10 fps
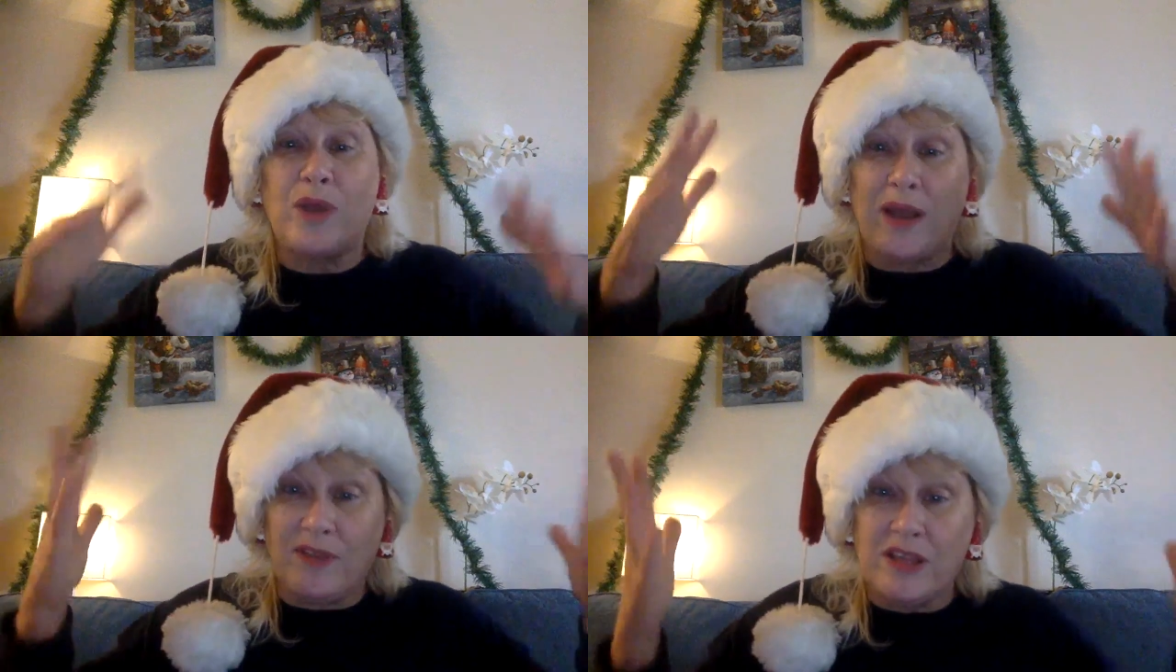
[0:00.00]
we
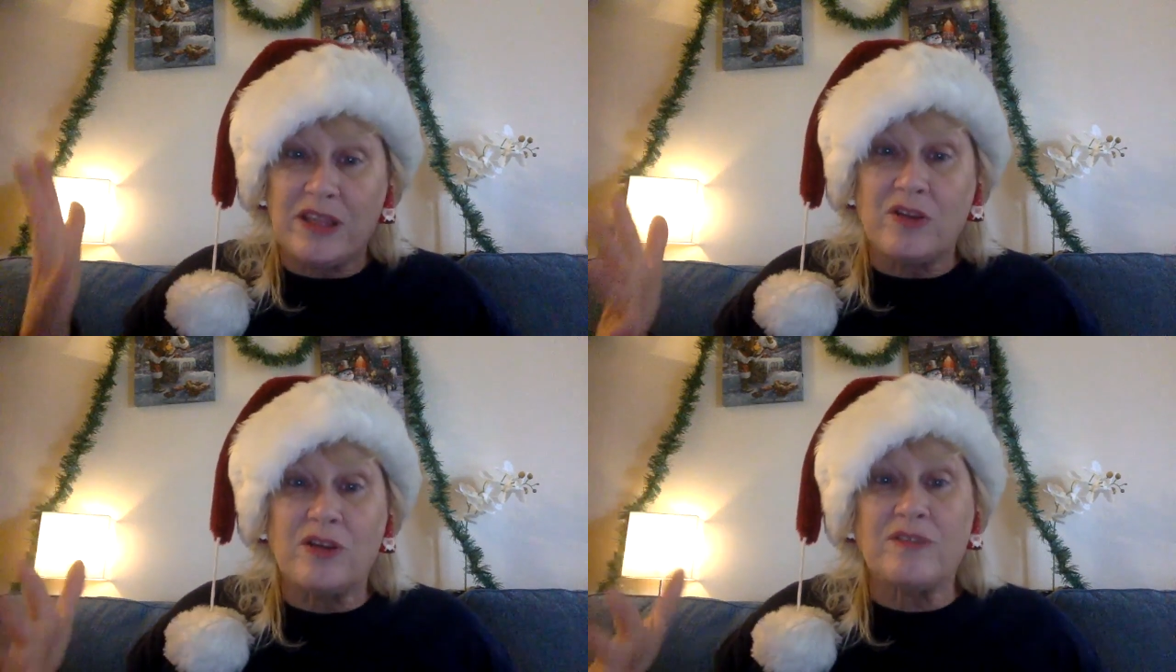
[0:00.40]
have the
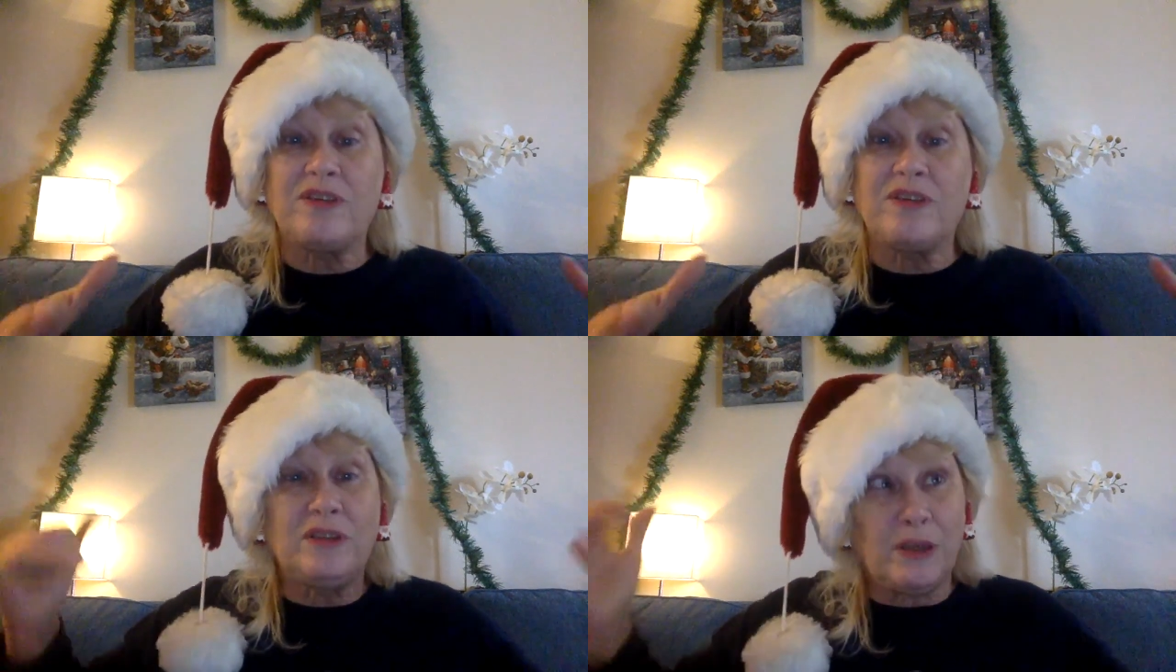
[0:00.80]
etheric
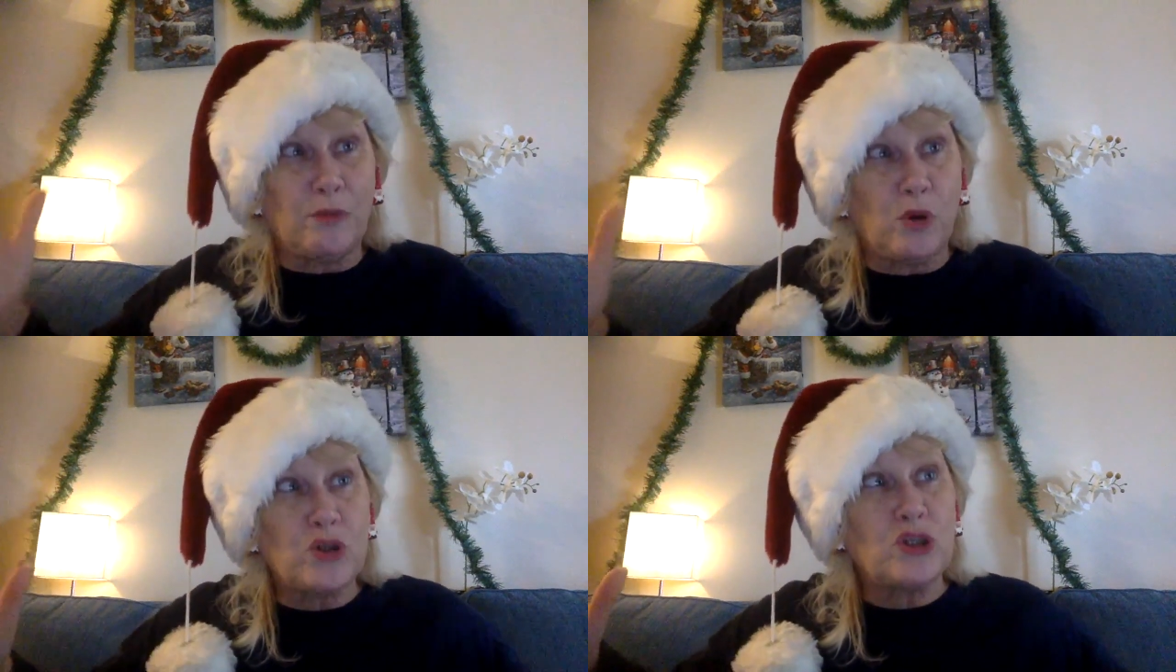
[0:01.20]
field, the
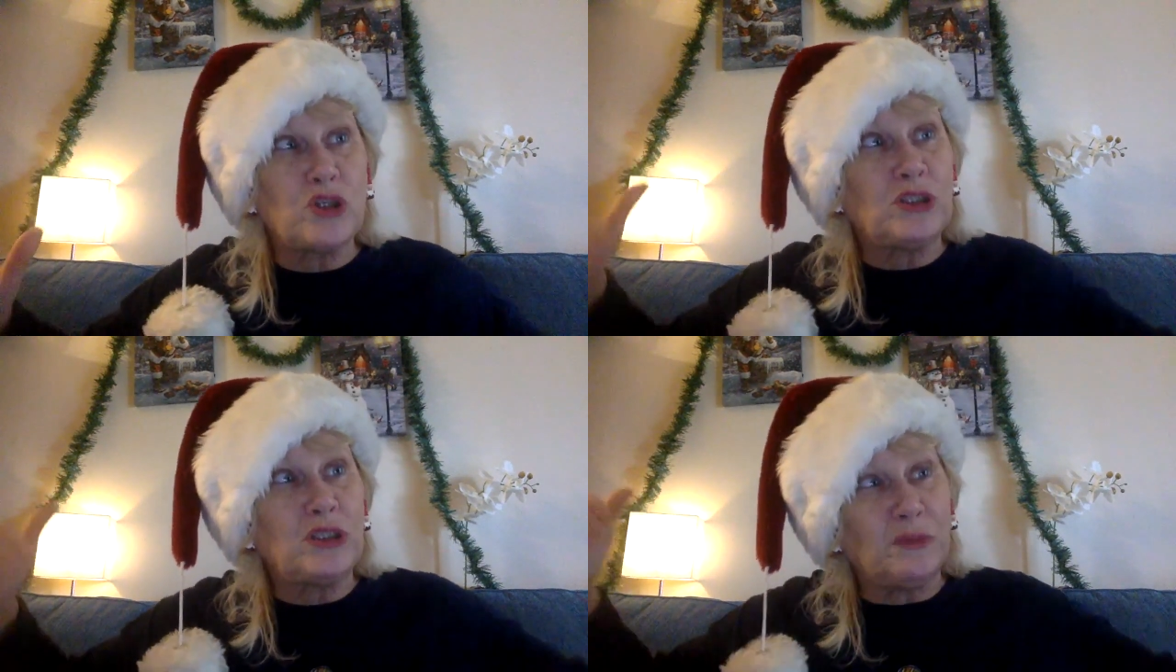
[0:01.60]

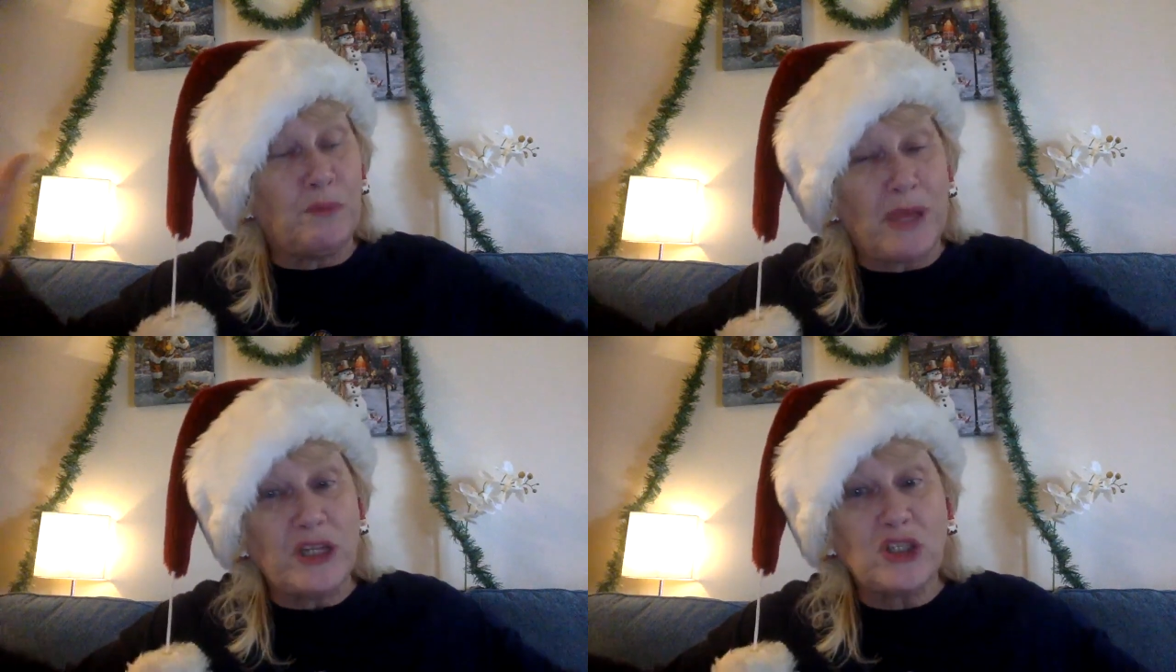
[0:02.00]
emotional, the
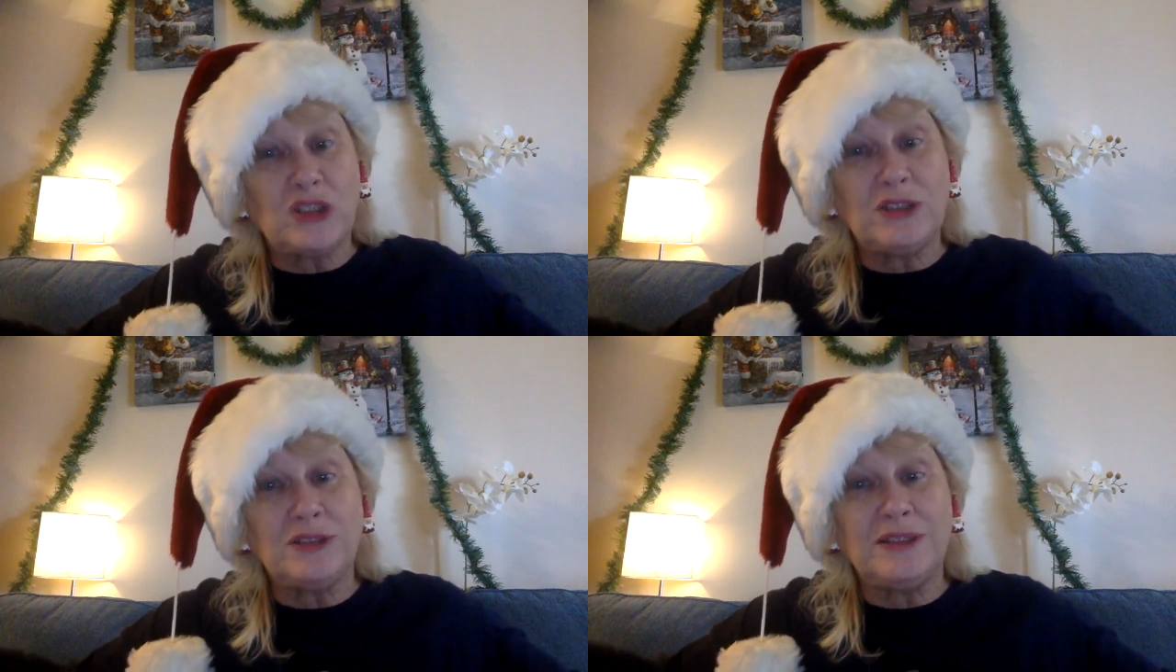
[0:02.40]

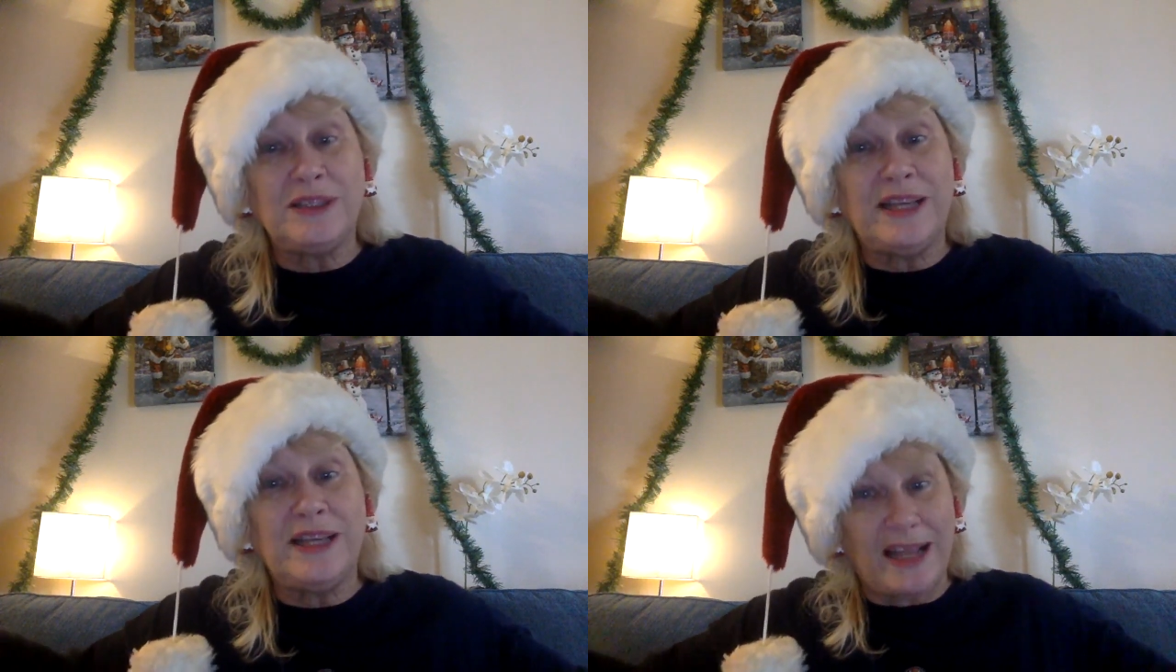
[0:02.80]
mental,
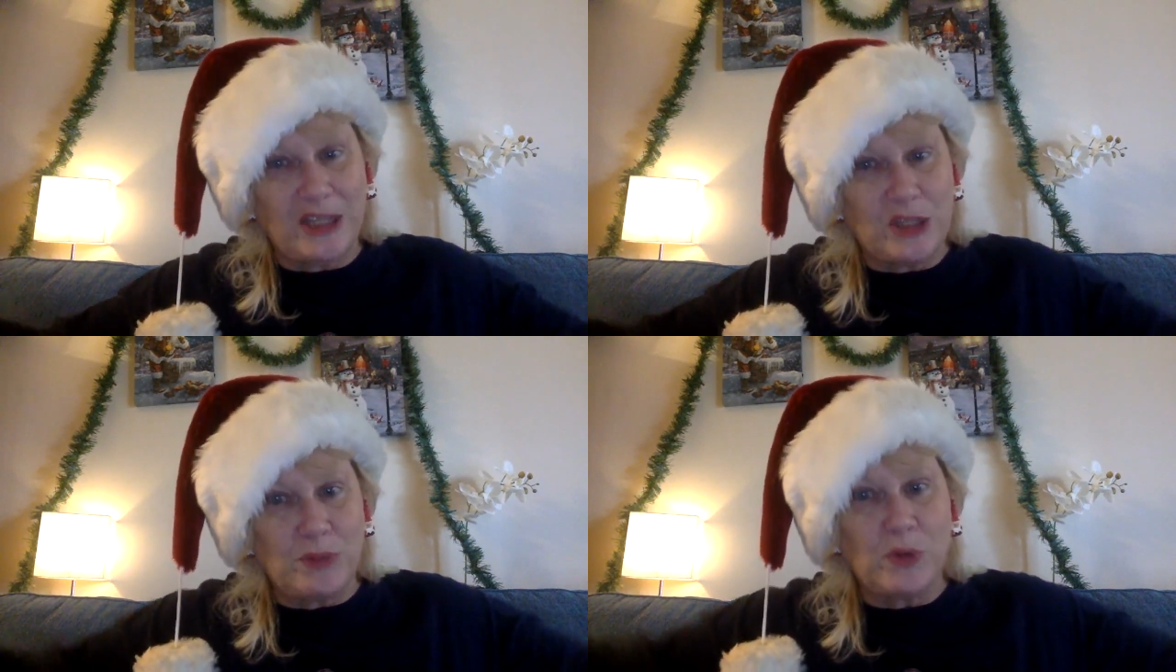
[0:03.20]

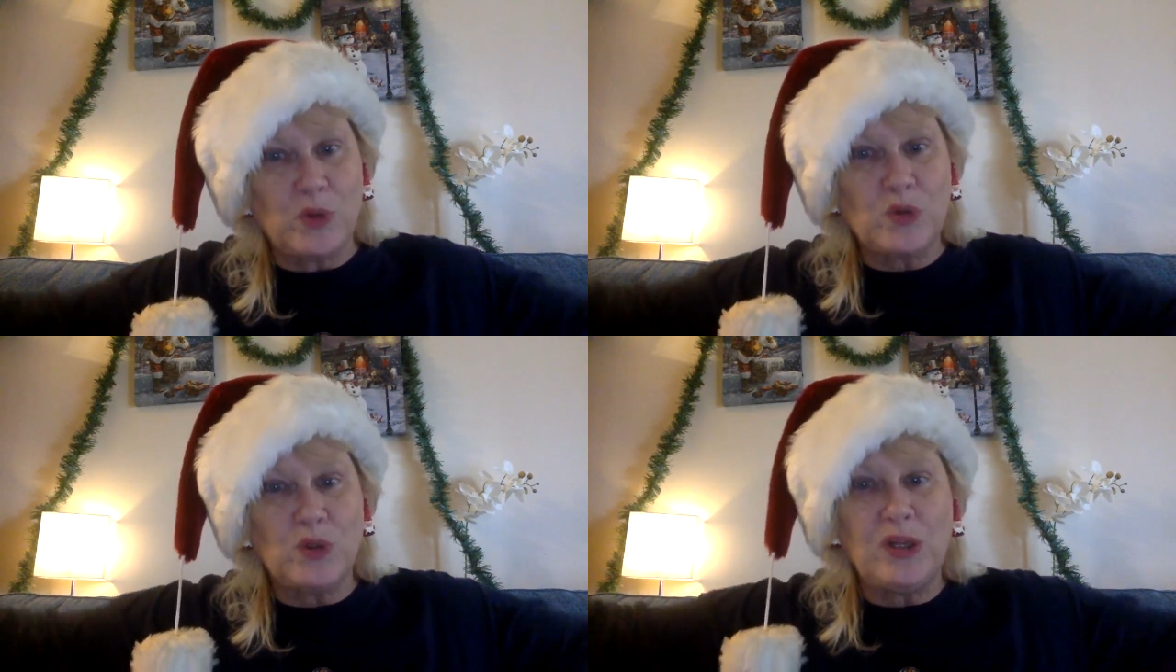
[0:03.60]
the
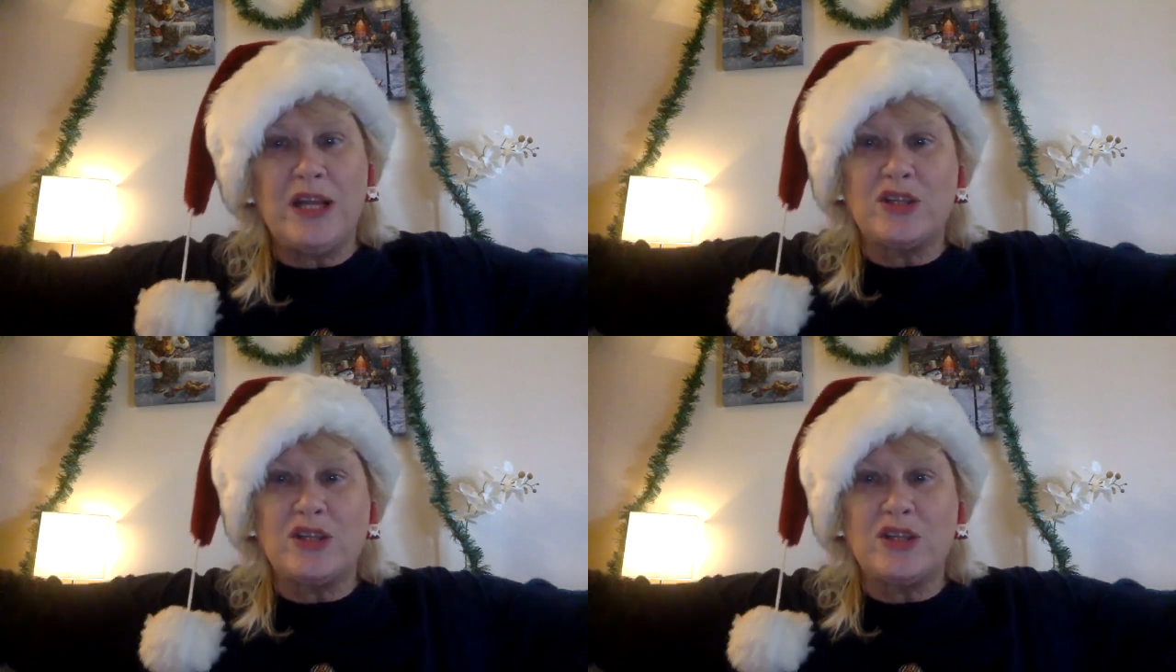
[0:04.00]
spiritual.